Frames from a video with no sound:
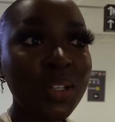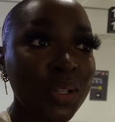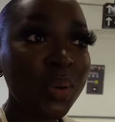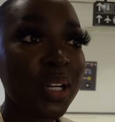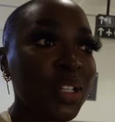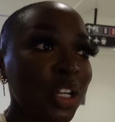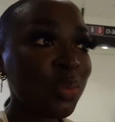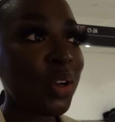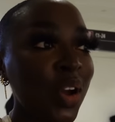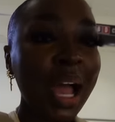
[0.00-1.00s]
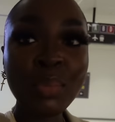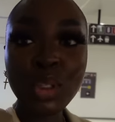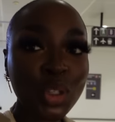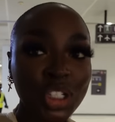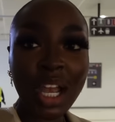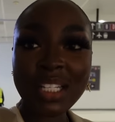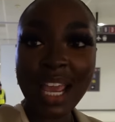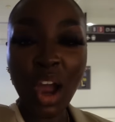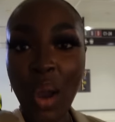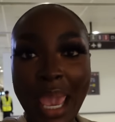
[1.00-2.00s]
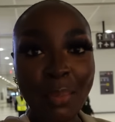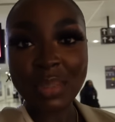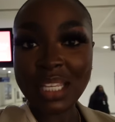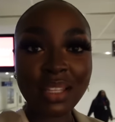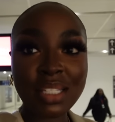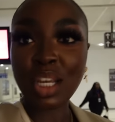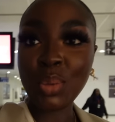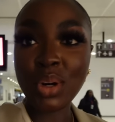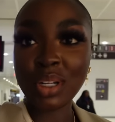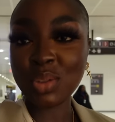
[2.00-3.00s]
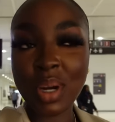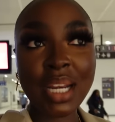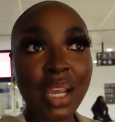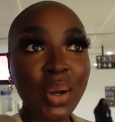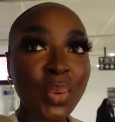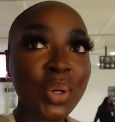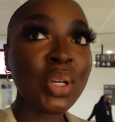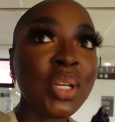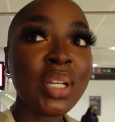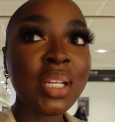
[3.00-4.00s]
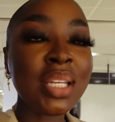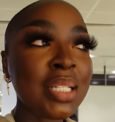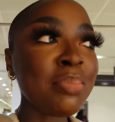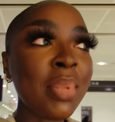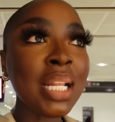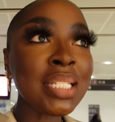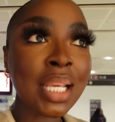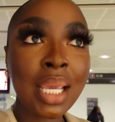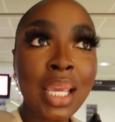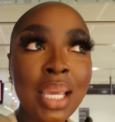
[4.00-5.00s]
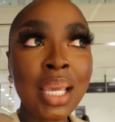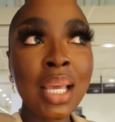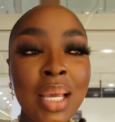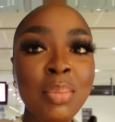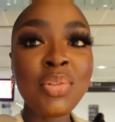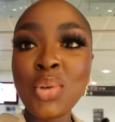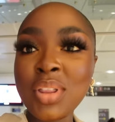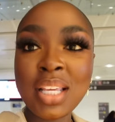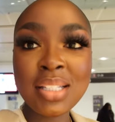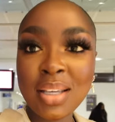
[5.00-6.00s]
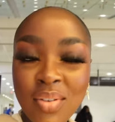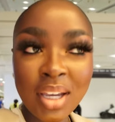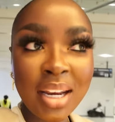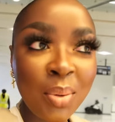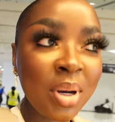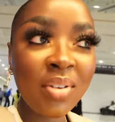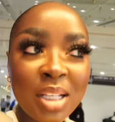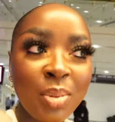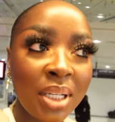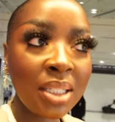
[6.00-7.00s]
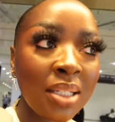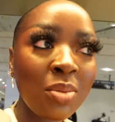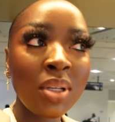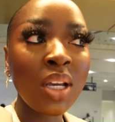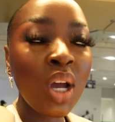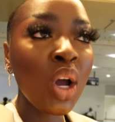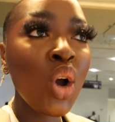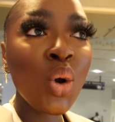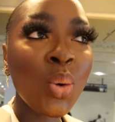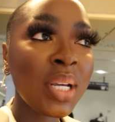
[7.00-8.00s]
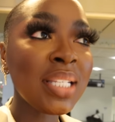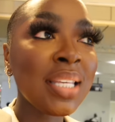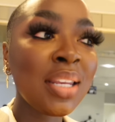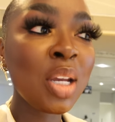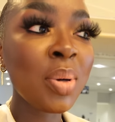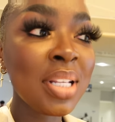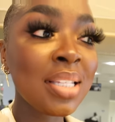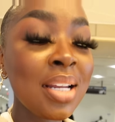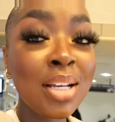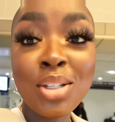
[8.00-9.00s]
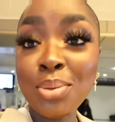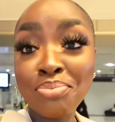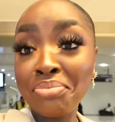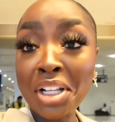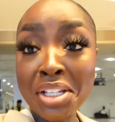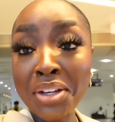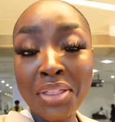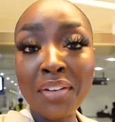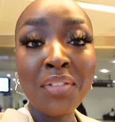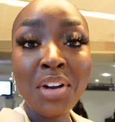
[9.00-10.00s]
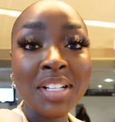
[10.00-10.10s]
To our terminal. I'm so shocked at how empty this airport is right now. It's Monday before Thanksgiving and I would have expected it to be crazy in here, but it's not, so that's a good thing for